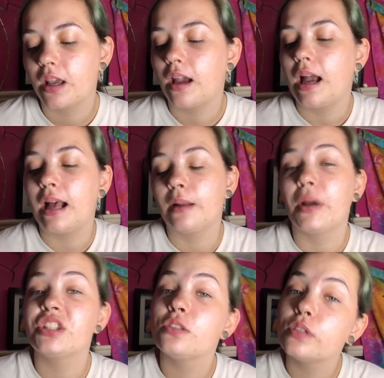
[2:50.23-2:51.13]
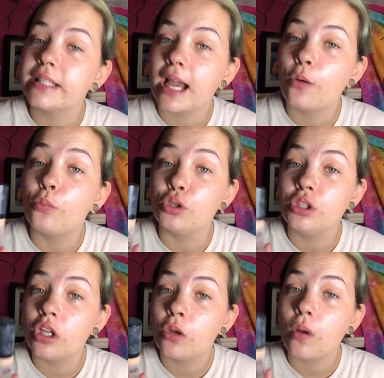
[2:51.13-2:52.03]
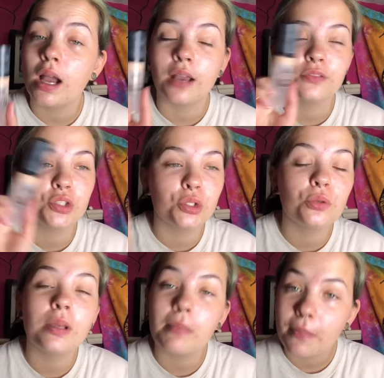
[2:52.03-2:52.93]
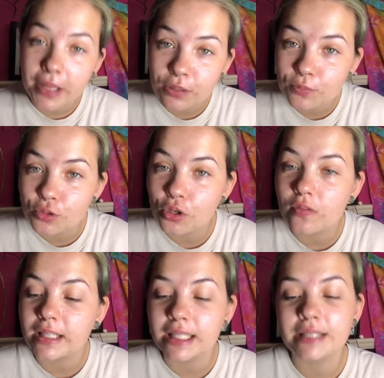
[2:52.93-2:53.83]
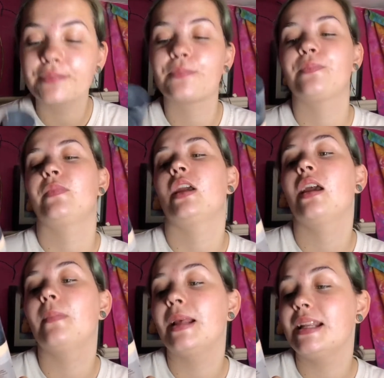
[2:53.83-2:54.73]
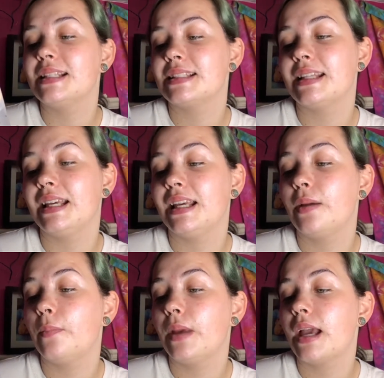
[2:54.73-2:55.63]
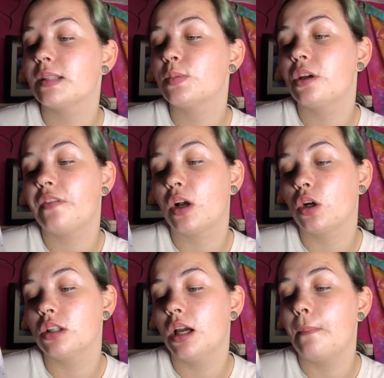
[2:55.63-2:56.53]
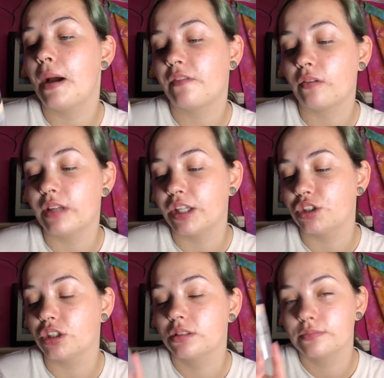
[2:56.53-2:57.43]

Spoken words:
and I'm actually running out, but you know, I have two in my makeup drawer already, and it's the PS Perfect Colour Matte Foundation.